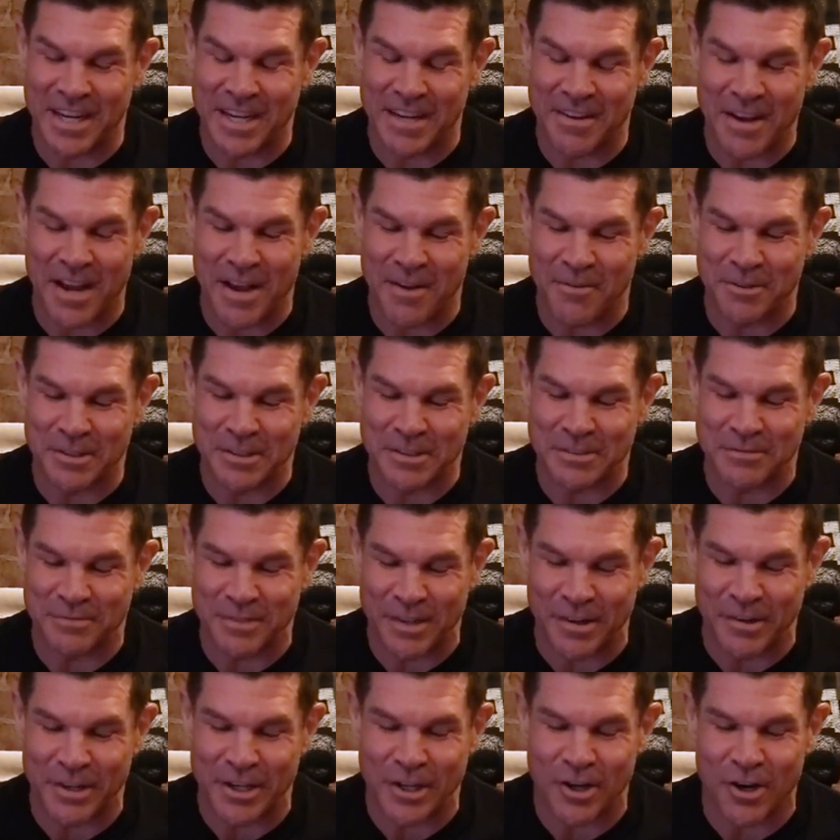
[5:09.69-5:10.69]
I, I, was
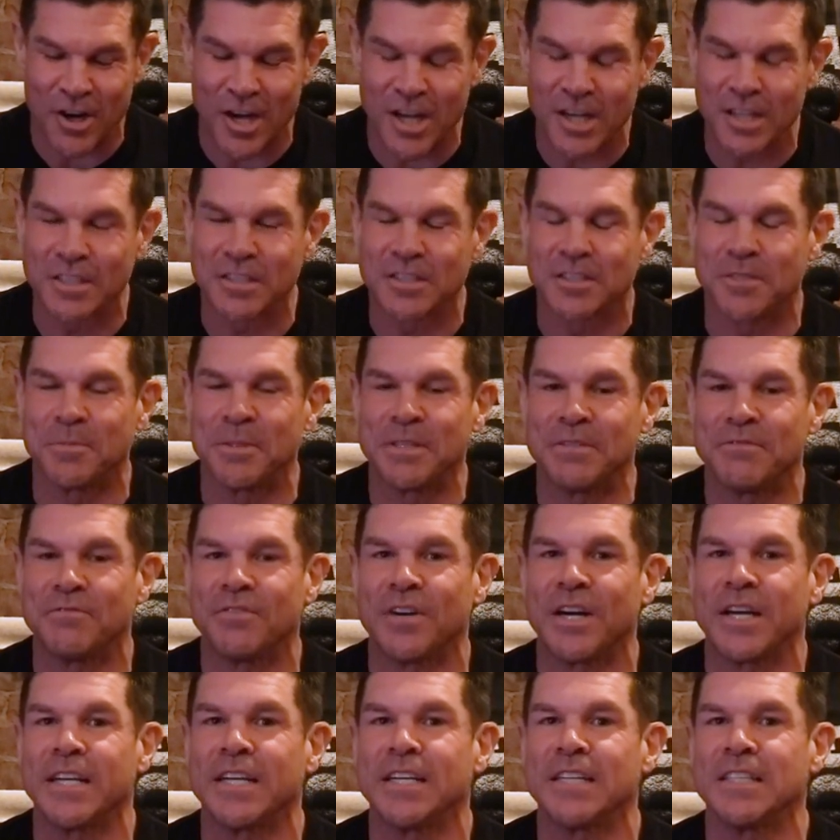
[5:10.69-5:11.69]
very honored to be
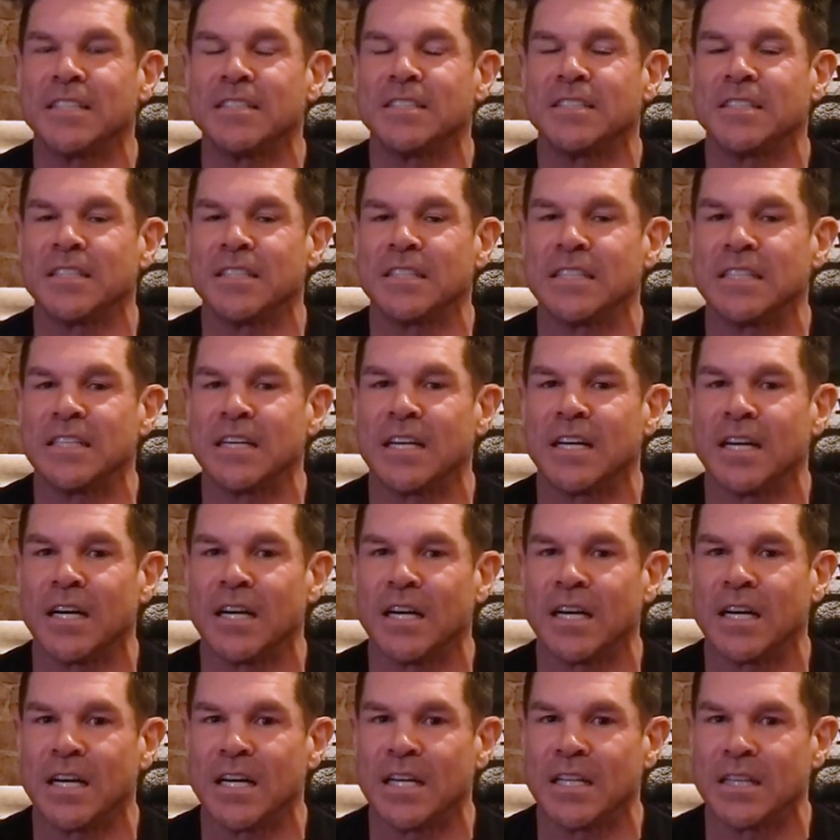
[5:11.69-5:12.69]
invited into the
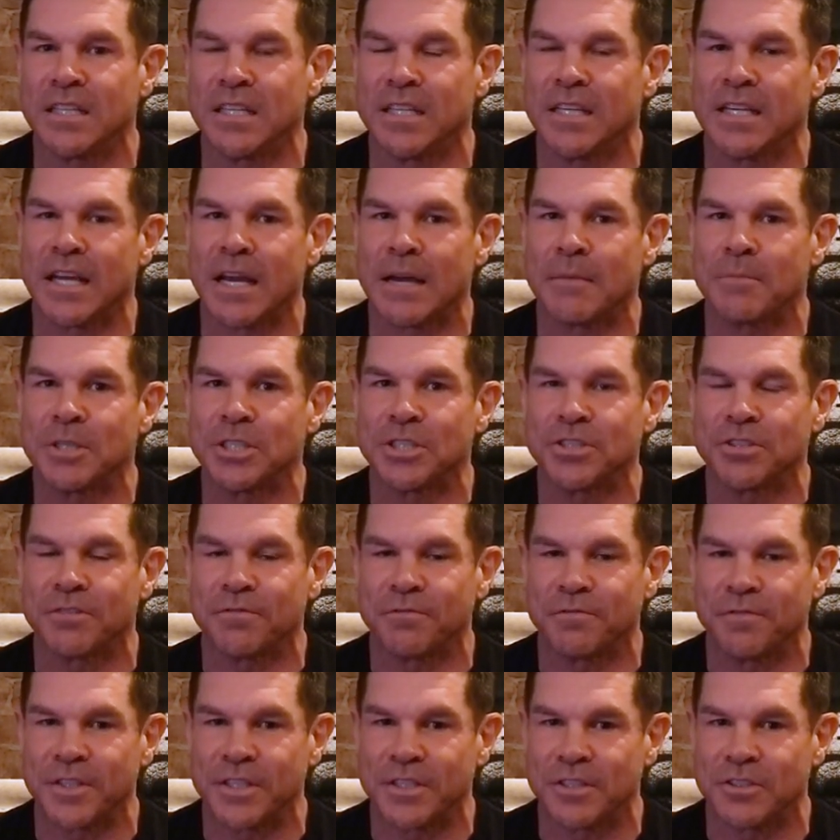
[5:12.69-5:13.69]
uh, elite amateur
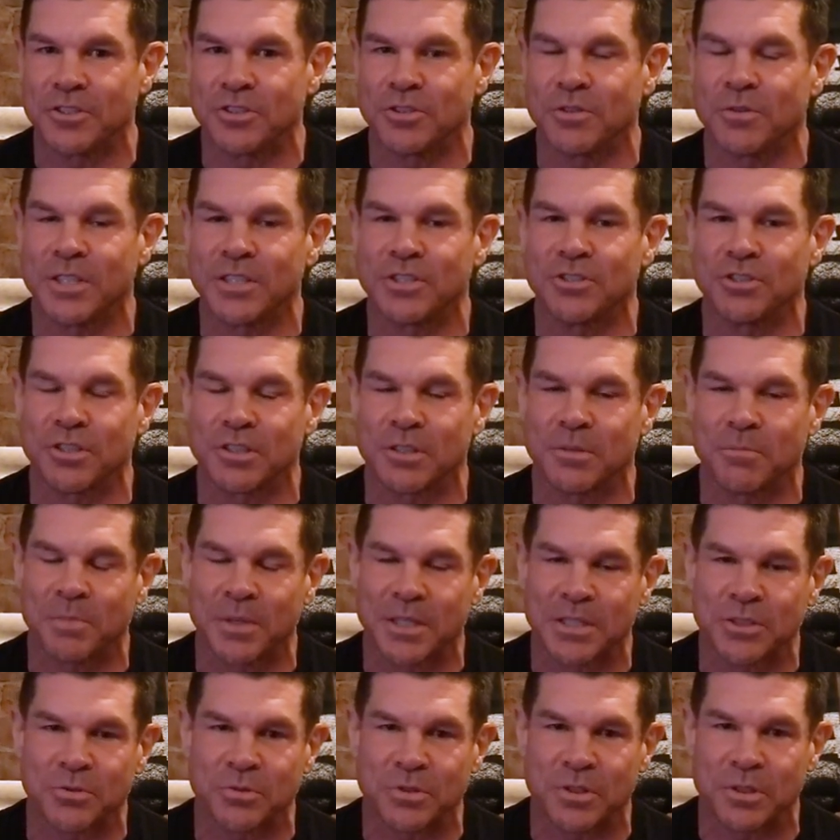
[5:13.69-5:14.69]
field, so I took the
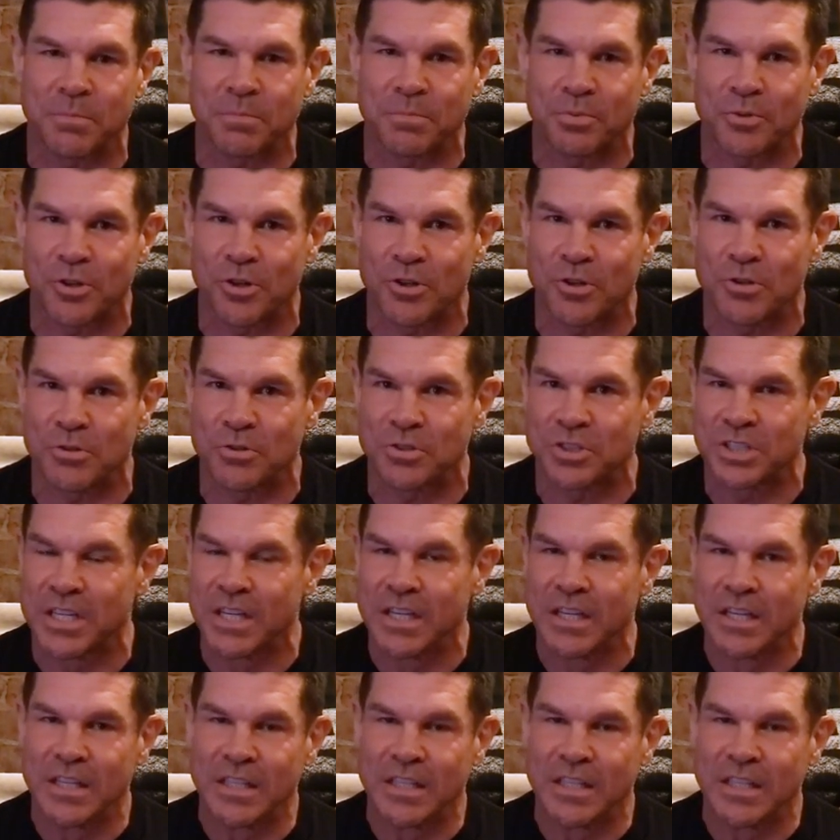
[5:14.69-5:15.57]
bus with the pros.